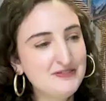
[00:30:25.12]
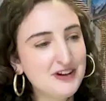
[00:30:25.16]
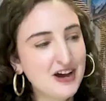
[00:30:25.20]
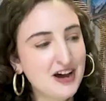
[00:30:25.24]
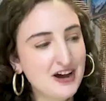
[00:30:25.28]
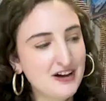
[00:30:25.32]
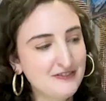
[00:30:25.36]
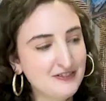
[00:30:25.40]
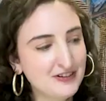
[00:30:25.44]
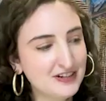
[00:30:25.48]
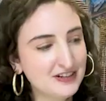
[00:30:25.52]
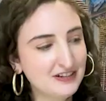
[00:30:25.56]

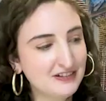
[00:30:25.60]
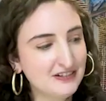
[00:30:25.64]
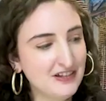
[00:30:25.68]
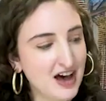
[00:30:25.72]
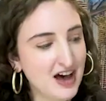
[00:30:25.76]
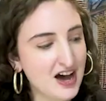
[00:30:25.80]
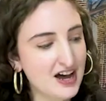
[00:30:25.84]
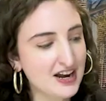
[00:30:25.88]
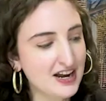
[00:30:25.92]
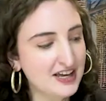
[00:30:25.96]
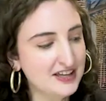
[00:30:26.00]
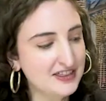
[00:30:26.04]
covered a
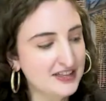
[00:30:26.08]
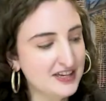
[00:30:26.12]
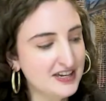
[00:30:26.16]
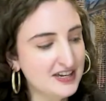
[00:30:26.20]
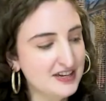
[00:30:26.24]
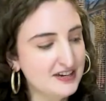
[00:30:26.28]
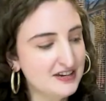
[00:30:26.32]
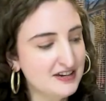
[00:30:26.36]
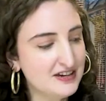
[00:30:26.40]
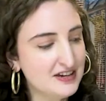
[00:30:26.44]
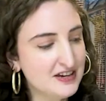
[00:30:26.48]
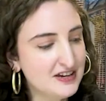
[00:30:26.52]
lot. I
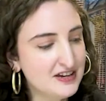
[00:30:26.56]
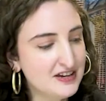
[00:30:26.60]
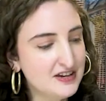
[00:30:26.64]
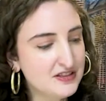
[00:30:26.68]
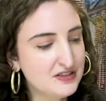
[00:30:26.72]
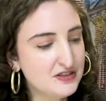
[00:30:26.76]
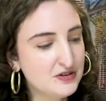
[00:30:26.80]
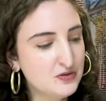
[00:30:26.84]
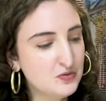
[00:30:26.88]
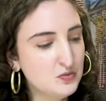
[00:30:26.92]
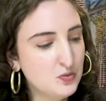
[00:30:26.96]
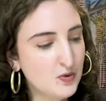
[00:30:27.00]
think
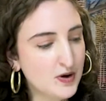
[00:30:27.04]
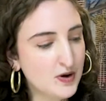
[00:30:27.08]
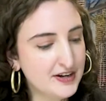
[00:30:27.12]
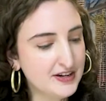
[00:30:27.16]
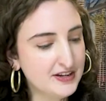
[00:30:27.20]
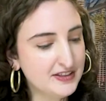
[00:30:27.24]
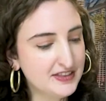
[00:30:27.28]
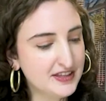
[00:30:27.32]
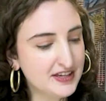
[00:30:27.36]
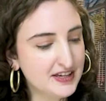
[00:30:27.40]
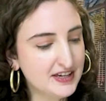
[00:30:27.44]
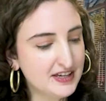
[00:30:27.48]
the
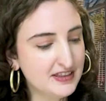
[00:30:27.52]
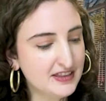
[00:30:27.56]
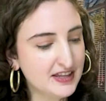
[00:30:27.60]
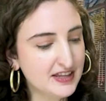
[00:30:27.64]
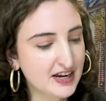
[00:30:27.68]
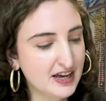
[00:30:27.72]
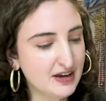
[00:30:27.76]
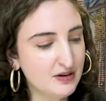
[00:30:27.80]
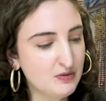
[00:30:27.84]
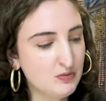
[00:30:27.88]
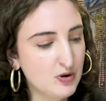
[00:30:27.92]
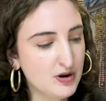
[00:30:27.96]
one thing that
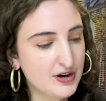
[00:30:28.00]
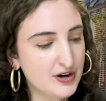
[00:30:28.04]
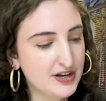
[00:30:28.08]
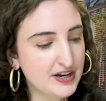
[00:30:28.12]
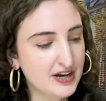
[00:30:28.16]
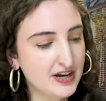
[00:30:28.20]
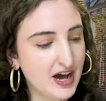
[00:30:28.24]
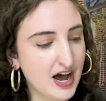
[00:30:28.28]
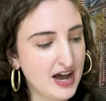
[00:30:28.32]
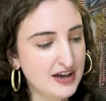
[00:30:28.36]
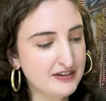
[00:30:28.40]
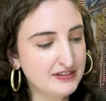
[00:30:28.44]
I want
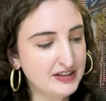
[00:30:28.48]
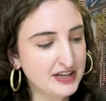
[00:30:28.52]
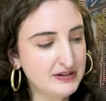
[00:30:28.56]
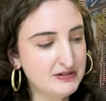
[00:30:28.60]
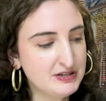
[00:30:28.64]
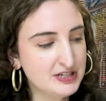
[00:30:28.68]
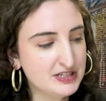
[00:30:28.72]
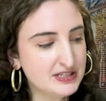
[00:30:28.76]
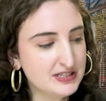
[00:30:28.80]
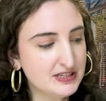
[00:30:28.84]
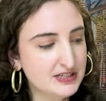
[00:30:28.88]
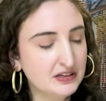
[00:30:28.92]
to highlight
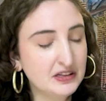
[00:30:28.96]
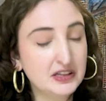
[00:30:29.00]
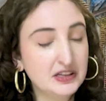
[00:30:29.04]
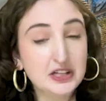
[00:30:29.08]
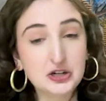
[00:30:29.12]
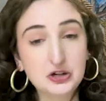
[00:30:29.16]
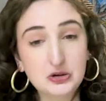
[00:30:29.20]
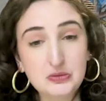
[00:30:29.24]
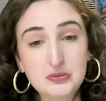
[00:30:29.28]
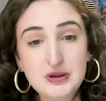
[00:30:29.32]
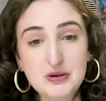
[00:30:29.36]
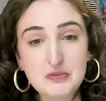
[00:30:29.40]
just a
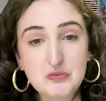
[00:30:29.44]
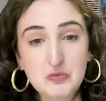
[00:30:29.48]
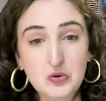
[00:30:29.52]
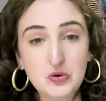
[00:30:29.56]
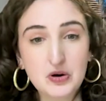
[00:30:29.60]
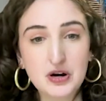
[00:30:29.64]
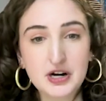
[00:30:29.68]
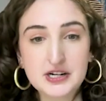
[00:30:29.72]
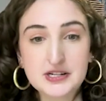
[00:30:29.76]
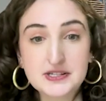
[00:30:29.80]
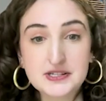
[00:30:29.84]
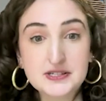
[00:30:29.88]
little bit
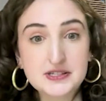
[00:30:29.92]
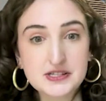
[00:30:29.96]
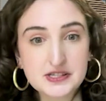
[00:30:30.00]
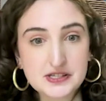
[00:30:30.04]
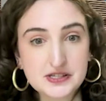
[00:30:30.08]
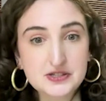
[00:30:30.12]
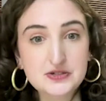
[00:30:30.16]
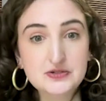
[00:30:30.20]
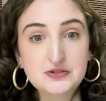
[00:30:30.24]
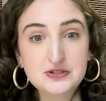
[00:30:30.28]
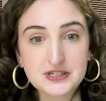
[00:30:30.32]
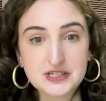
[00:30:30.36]
more is the
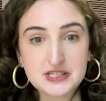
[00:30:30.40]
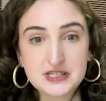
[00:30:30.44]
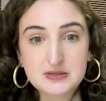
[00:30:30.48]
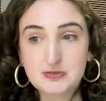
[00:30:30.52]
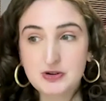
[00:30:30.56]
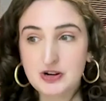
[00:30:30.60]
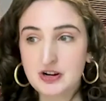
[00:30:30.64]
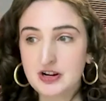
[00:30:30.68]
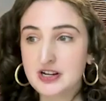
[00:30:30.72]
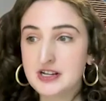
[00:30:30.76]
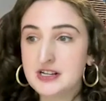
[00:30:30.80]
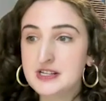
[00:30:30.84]
student
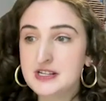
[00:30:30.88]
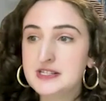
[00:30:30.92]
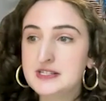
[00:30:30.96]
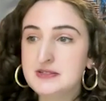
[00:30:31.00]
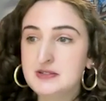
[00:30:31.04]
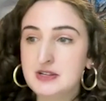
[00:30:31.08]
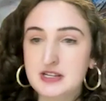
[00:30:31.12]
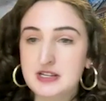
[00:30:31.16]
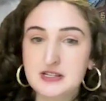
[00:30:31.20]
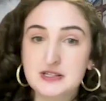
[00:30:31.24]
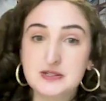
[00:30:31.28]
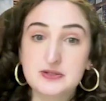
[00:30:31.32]
experience
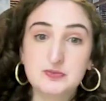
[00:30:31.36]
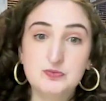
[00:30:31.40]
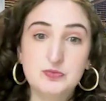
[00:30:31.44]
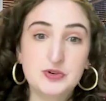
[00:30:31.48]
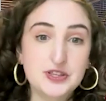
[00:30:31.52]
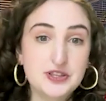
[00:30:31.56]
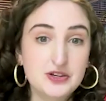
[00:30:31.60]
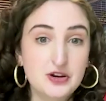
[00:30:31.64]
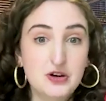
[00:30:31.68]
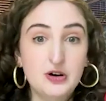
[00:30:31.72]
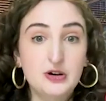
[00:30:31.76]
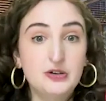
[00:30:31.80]
is
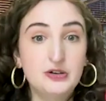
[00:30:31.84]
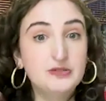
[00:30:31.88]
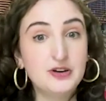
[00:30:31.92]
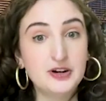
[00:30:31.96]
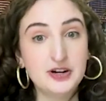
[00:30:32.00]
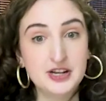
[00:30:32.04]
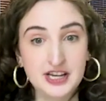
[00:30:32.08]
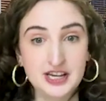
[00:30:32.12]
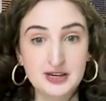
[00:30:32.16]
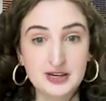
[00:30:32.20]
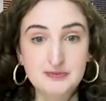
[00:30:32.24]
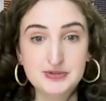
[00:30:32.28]
with all of
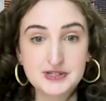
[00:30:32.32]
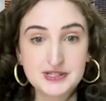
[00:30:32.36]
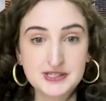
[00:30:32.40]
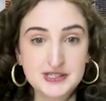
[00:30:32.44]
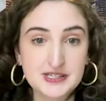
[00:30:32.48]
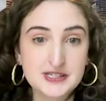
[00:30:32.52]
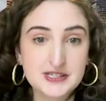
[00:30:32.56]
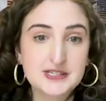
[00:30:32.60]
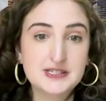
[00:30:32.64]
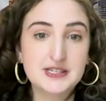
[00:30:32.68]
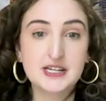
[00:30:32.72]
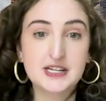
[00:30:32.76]
our
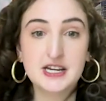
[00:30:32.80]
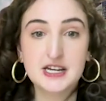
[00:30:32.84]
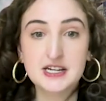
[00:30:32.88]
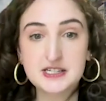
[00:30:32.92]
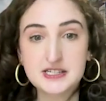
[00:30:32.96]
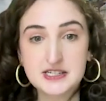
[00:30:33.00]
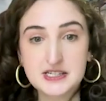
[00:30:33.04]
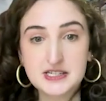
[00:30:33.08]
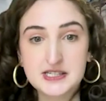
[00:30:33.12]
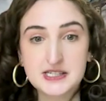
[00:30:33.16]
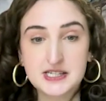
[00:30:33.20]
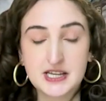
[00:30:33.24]
campuses. Like I
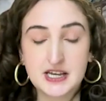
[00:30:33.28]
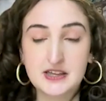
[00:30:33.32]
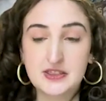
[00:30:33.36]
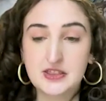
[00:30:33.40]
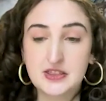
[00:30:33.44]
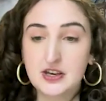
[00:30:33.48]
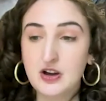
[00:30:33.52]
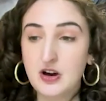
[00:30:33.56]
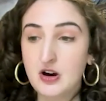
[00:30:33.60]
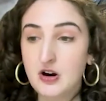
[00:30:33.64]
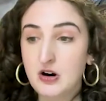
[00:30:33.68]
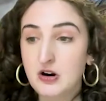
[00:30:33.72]
did say,
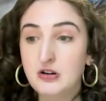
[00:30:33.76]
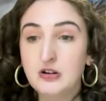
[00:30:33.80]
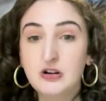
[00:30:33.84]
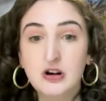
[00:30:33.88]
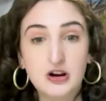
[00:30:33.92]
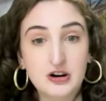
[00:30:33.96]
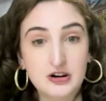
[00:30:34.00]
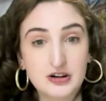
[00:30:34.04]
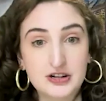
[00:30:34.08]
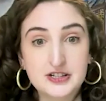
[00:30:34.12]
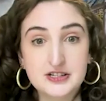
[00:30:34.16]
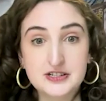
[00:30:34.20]
they all
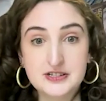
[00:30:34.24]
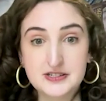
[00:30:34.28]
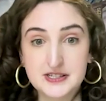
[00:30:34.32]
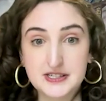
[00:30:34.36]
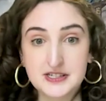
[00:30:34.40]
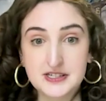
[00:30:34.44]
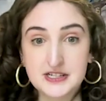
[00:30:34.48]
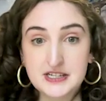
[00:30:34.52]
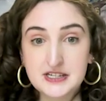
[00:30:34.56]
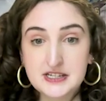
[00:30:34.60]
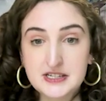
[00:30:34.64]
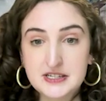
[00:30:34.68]
are in
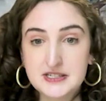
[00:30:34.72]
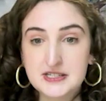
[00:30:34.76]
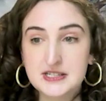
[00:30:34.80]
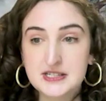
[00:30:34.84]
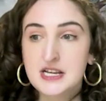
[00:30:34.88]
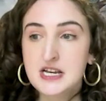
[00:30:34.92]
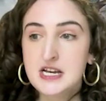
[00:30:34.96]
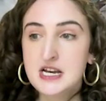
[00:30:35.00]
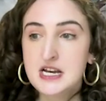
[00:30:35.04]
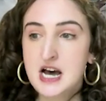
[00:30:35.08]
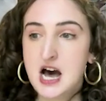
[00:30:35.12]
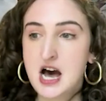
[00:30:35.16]
cities.
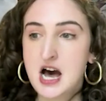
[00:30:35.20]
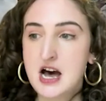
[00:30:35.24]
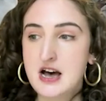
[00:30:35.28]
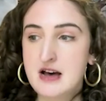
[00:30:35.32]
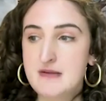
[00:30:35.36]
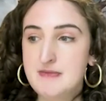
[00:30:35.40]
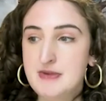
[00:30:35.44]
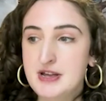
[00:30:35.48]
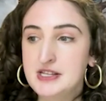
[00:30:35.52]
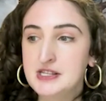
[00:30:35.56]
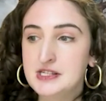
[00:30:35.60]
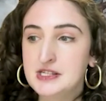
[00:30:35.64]

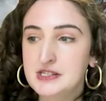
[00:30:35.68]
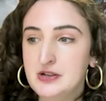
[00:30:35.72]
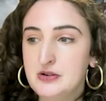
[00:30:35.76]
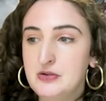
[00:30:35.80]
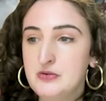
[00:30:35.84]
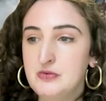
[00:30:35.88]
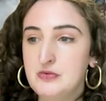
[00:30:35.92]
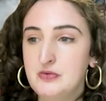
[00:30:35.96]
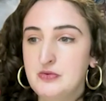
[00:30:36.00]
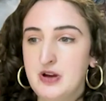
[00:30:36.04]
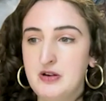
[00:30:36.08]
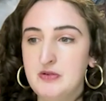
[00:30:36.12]
And
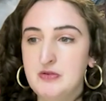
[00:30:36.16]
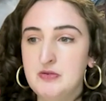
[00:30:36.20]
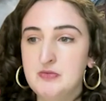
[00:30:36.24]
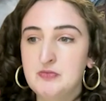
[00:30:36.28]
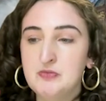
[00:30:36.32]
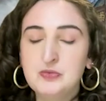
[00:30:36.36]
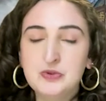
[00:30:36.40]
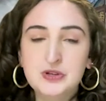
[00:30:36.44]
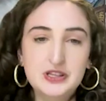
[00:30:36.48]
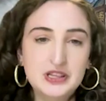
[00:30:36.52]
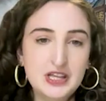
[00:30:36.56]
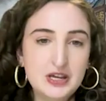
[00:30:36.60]
so
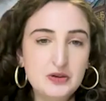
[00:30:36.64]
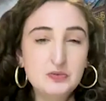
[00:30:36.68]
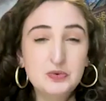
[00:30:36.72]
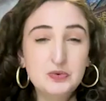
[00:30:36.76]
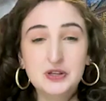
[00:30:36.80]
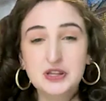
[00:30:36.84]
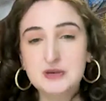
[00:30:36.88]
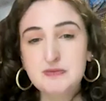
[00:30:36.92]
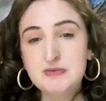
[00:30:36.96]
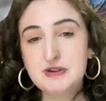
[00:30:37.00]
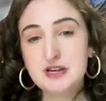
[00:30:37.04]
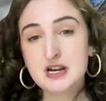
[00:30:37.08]
they
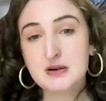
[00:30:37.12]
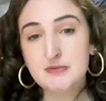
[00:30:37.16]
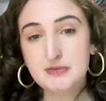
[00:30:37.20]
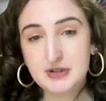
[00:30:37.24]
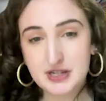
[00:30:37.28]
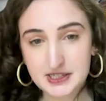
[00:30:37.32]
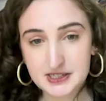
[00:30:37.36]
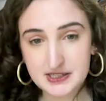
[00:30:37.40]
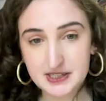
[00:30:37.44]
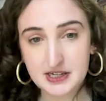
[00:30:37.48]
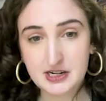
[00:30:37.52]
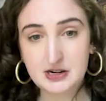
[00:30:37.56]
really become an
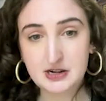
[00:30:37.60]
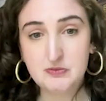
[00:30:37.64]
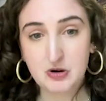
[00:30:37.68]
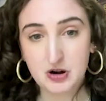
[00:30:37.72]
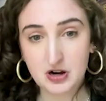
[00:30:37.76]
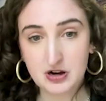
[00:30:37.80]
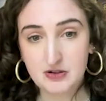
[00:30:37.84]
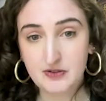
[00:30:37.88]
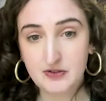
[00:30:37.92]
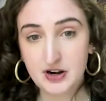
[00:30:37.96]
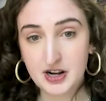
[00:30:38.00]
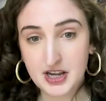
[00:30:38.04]
extended
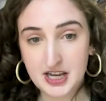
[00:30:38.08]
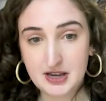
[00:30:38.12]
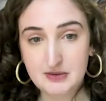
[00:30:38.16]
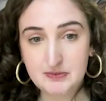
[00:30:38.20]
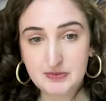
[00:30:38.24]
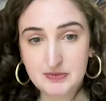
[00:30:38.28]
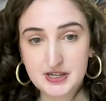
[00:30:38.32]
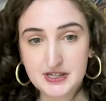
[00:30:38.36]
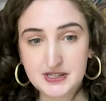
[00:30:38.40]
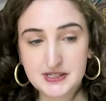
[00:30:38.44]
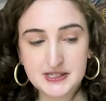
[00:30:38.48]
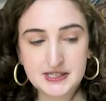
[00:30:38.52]
part of our
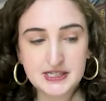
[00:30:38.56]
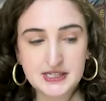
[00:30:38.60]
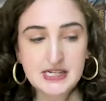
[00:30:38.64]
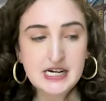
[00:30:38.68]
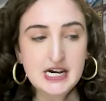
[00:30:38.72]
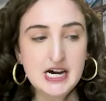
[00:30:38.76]
campus.